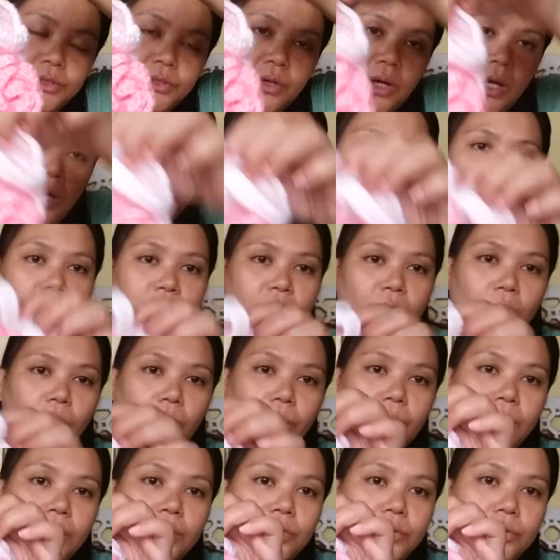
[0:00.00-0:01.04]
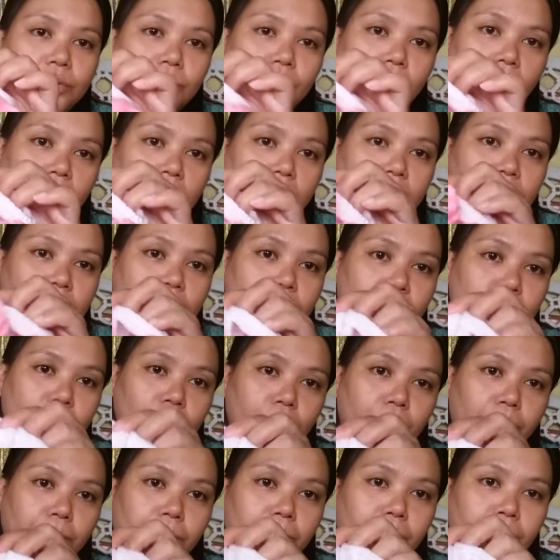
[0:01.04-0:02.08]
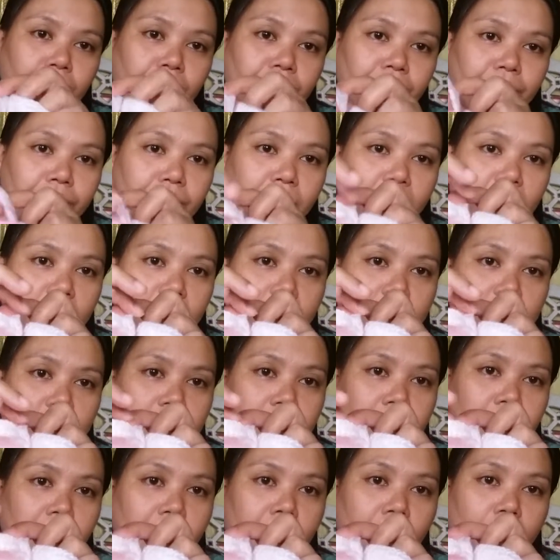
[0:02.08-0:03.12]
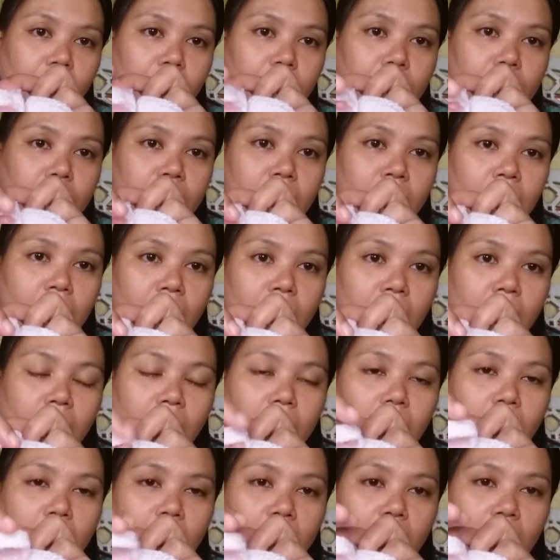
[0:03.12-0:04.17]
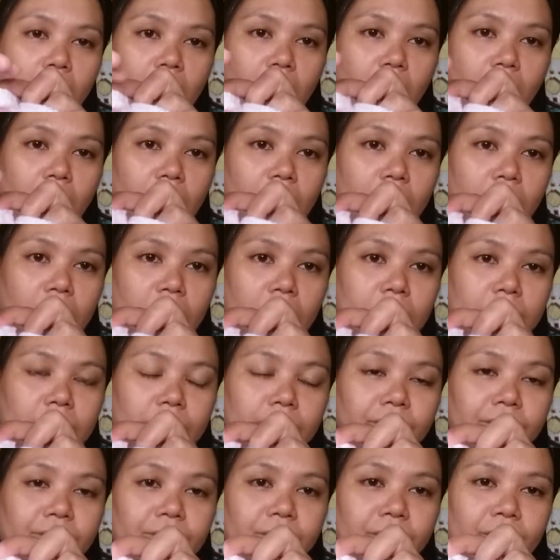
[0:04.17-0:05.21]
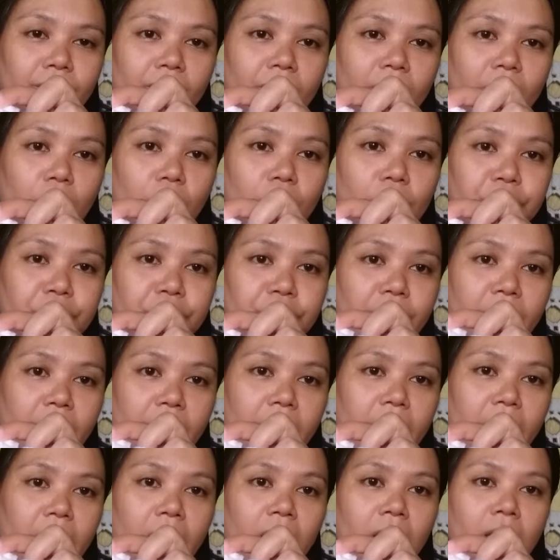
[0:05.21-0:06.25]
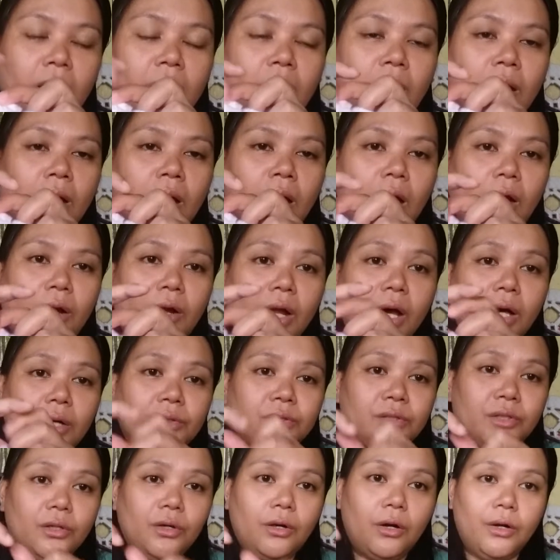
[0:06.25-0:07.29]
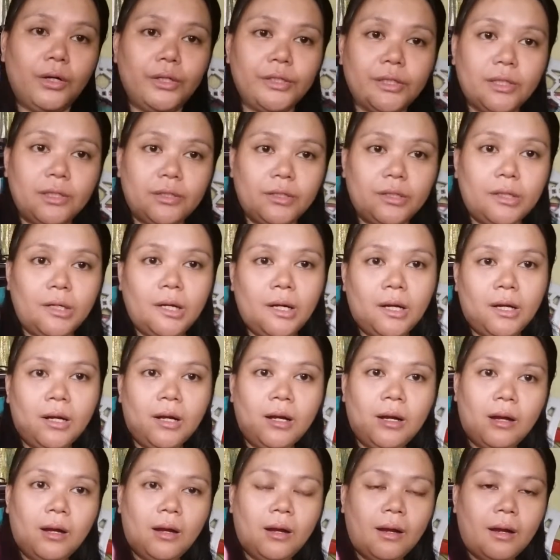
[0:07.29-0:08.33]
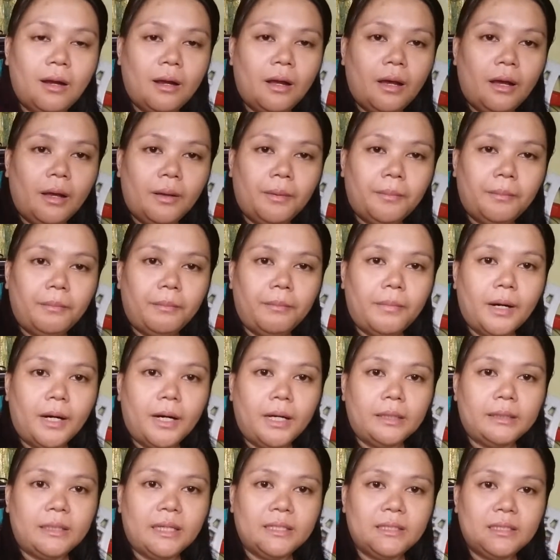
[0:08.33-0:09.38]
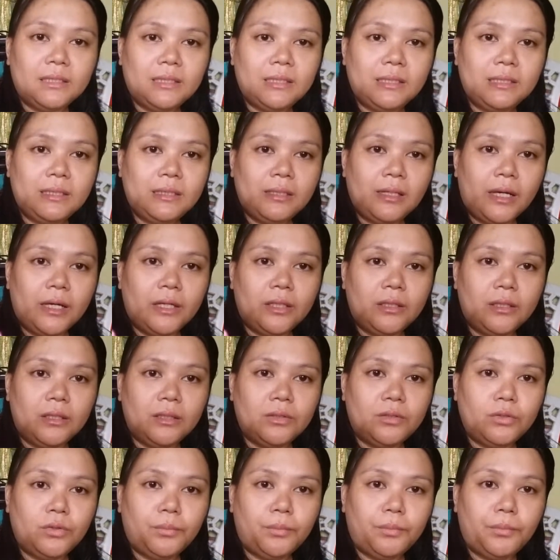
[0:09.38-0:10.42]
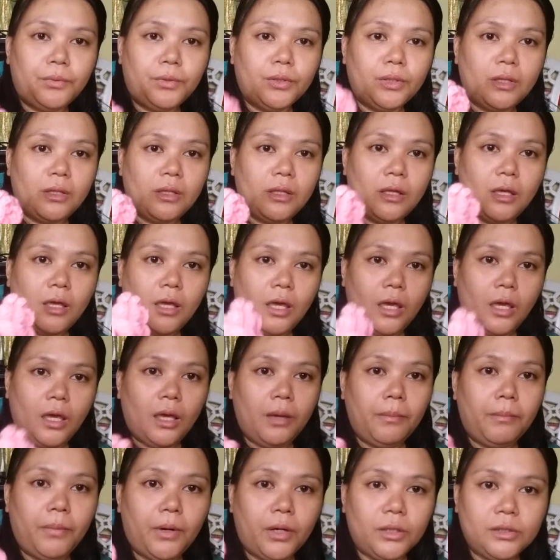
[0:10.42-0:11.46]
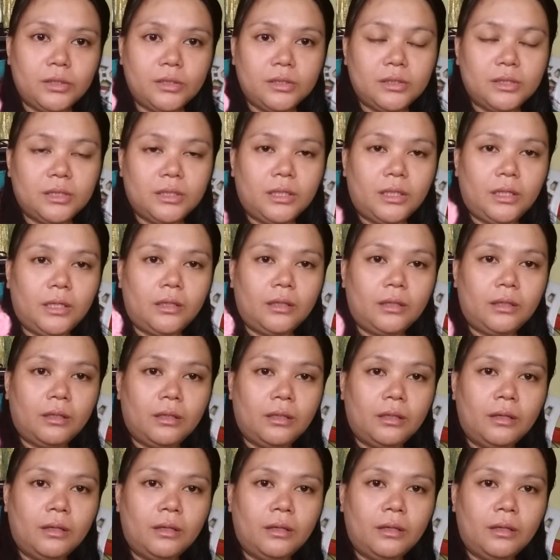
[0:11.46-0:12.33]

So I was going to also make this part a crochet around the garter, but I just decided to put a button in it